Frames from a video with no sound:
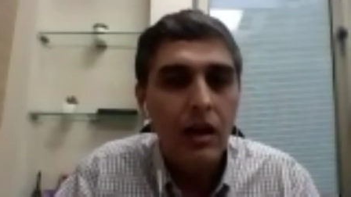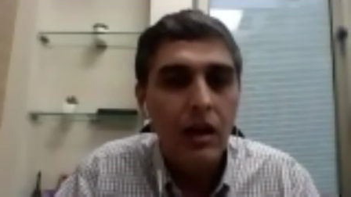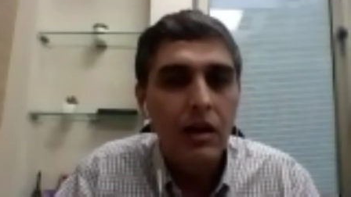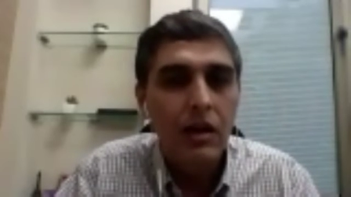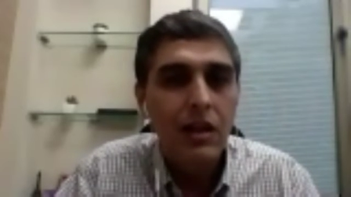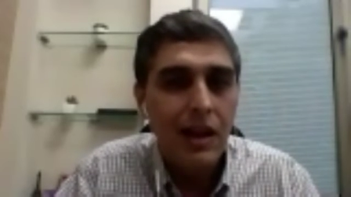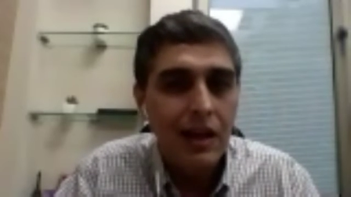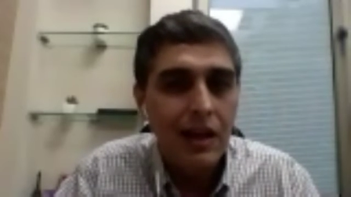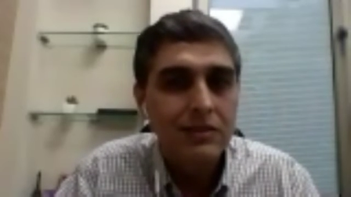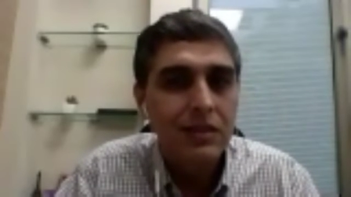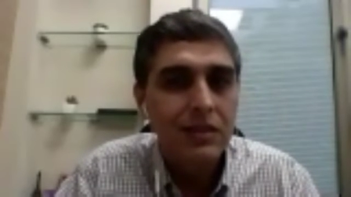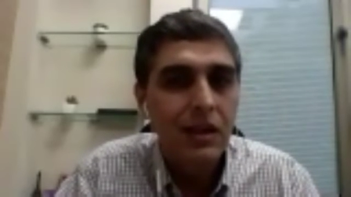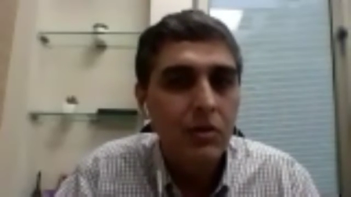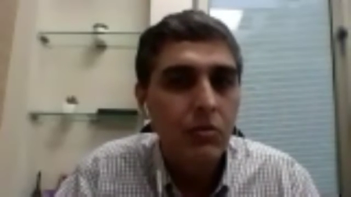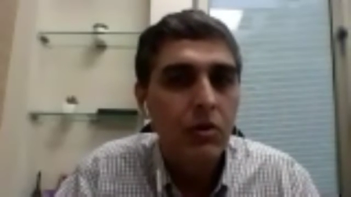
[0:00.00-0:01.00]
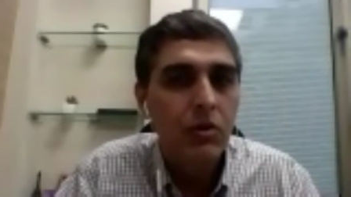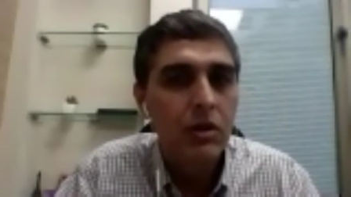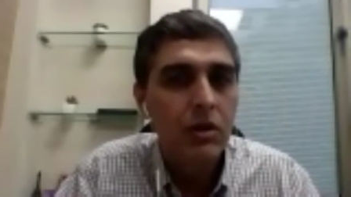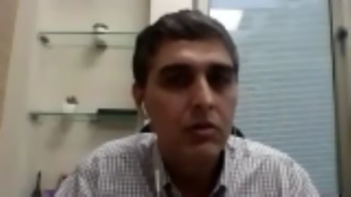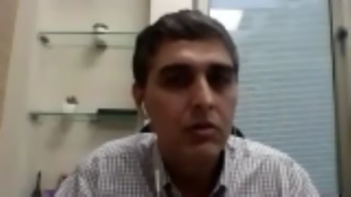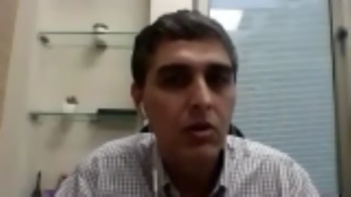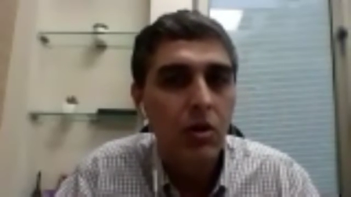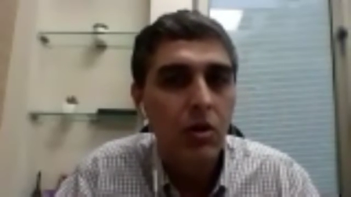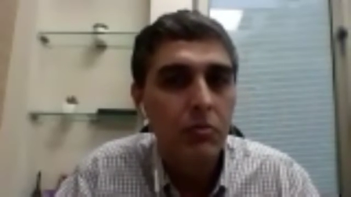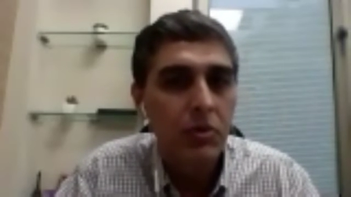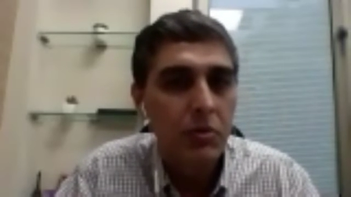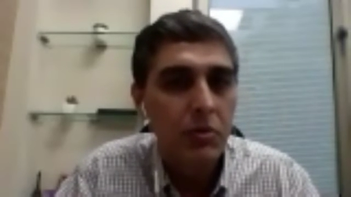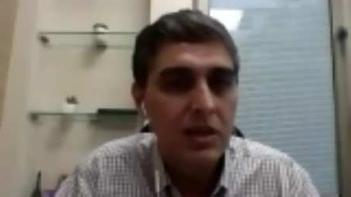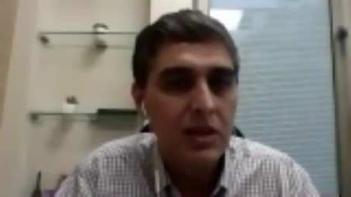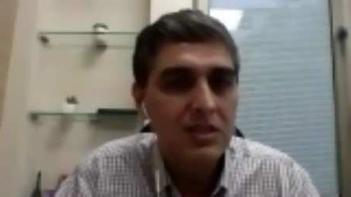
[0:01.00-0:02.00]
The last thing I want is a
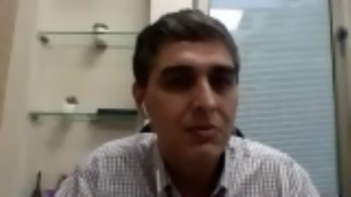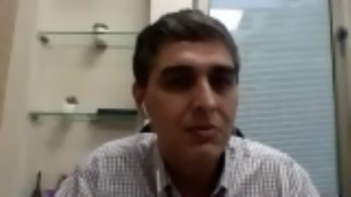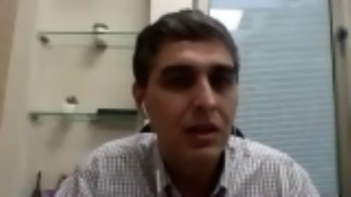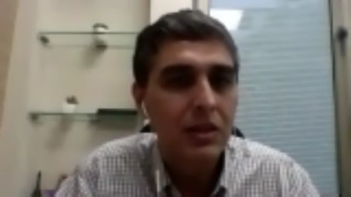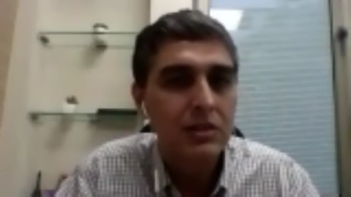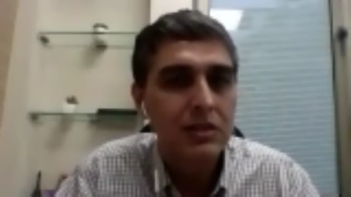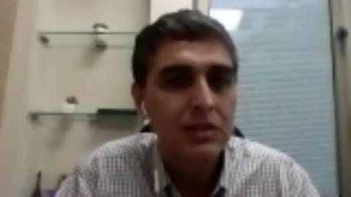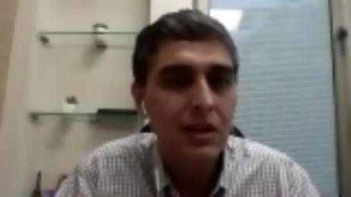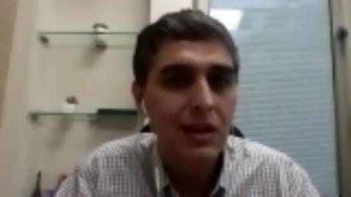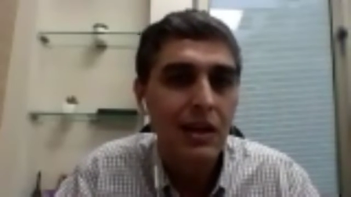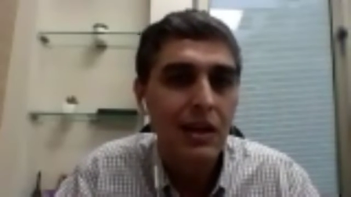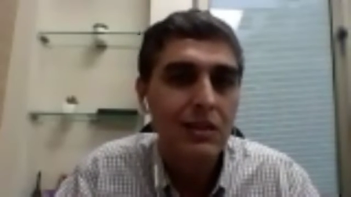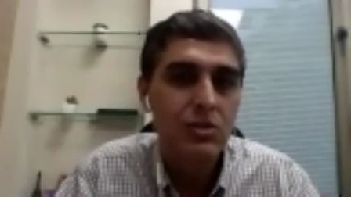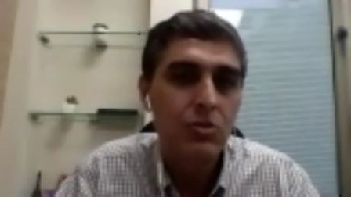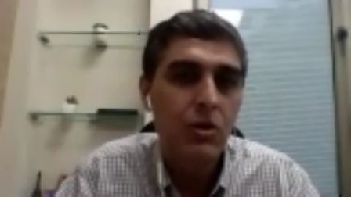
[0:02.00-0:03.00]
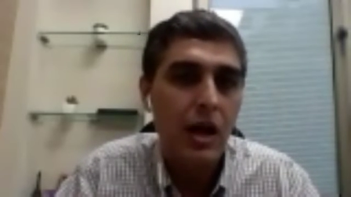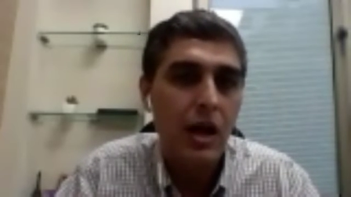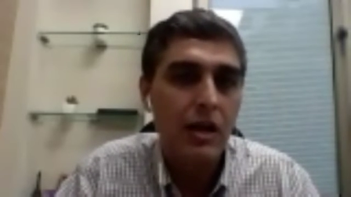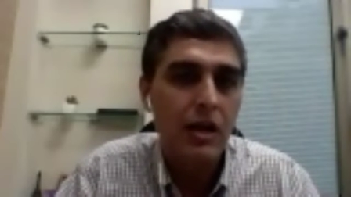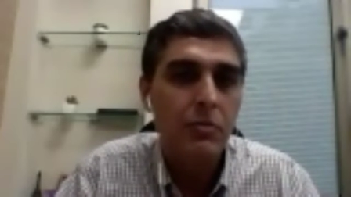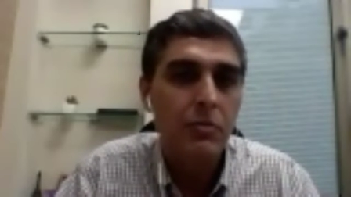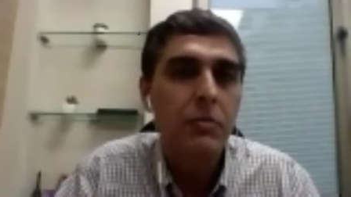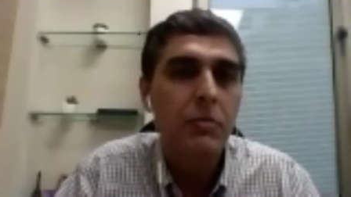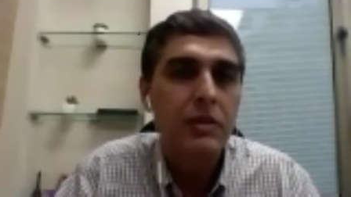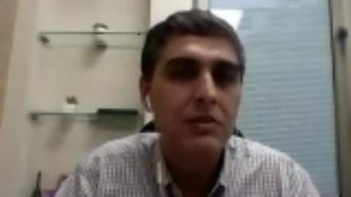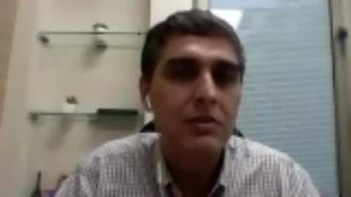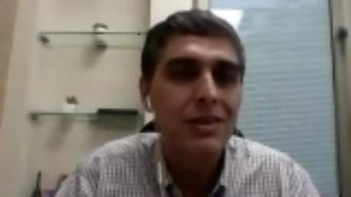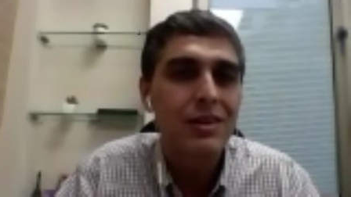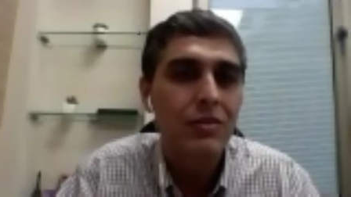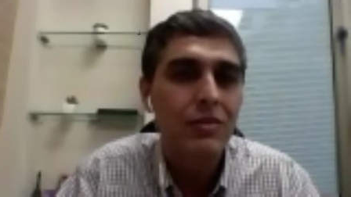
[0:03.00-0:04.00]
compromised margin that leads to a higher
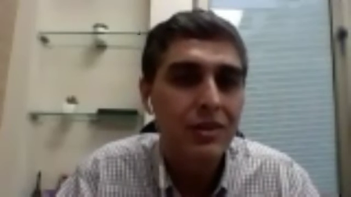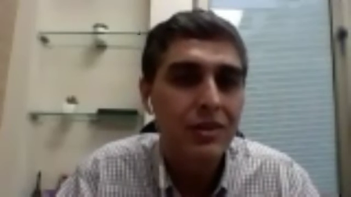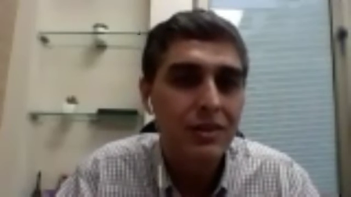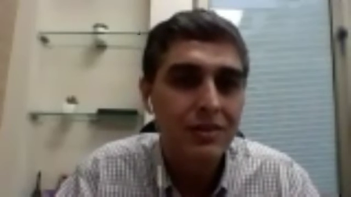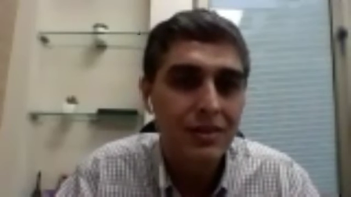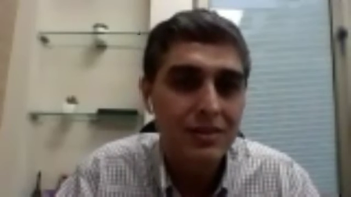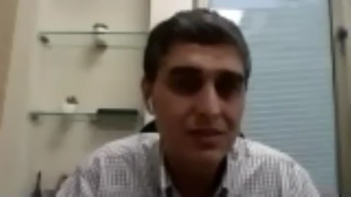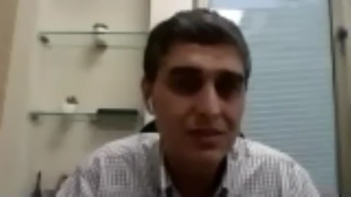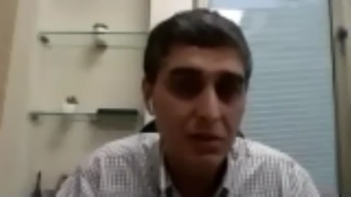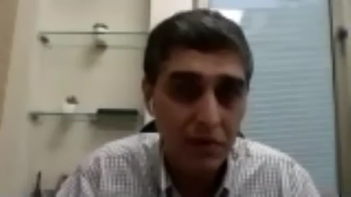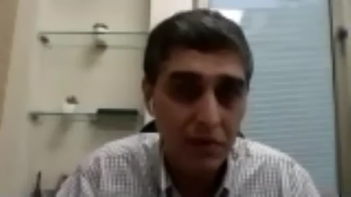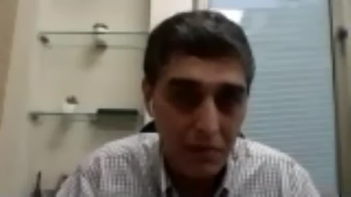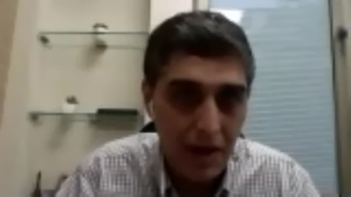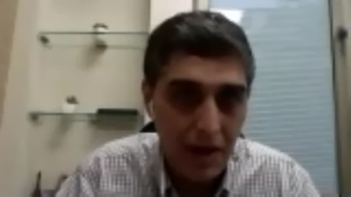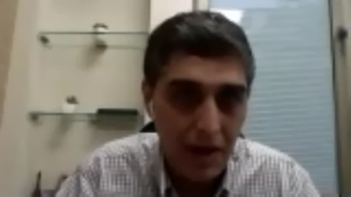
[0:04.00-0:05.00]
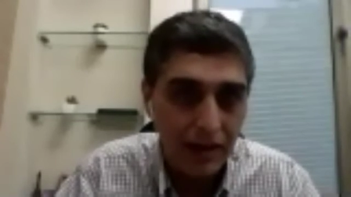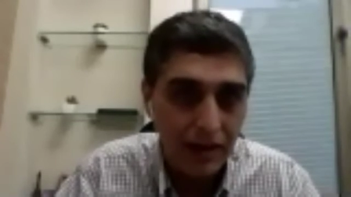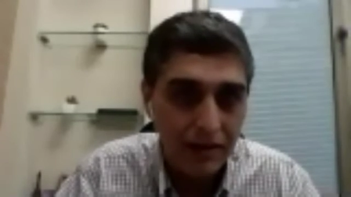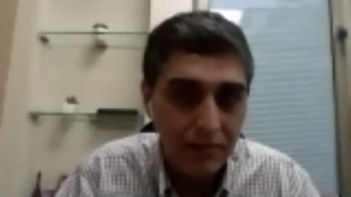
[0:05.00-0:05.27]
propensity of the disease coming back.